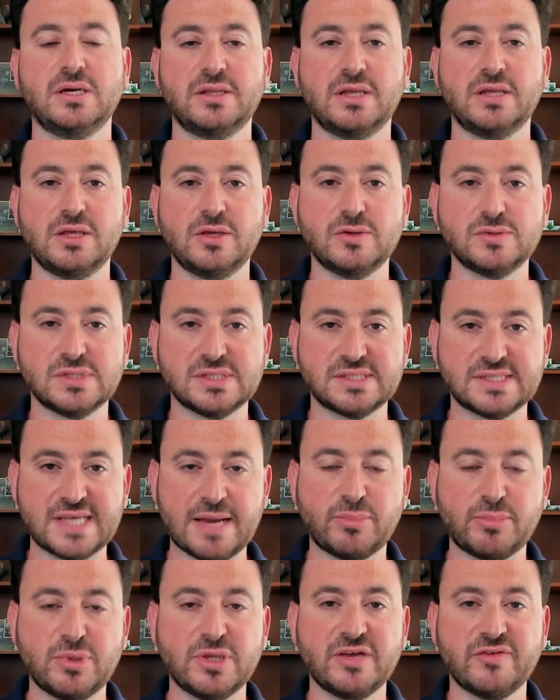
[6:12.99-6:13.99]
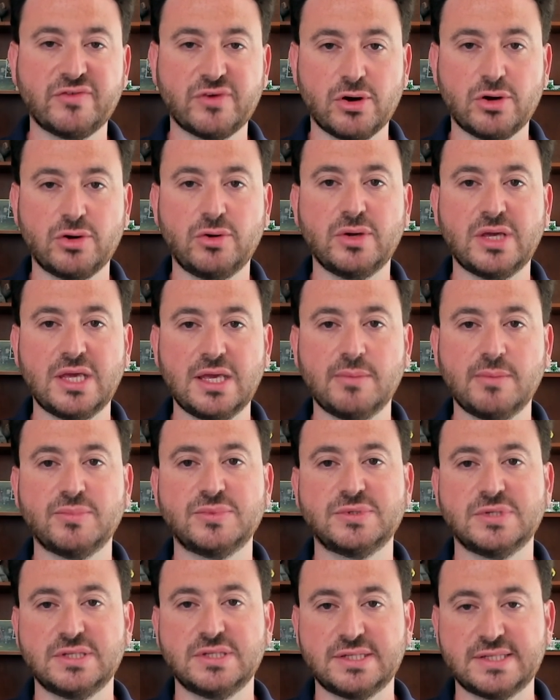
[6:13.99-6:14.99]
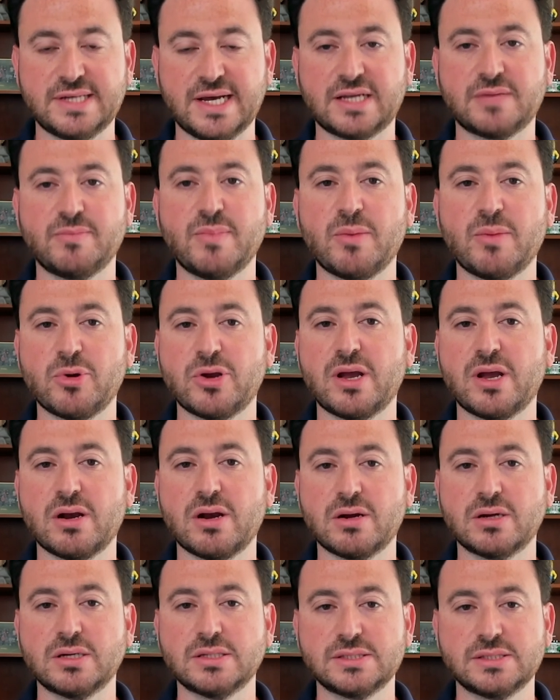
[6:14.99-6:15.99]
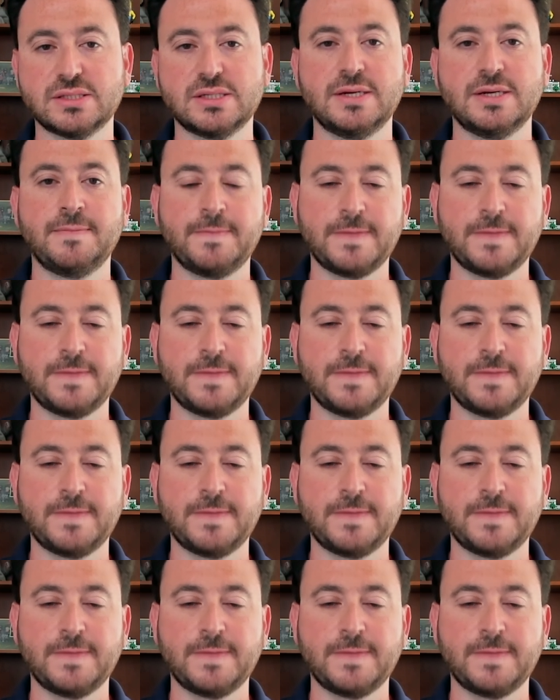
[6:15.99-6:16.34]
that uses sampling of kernel heap to detect memory errors.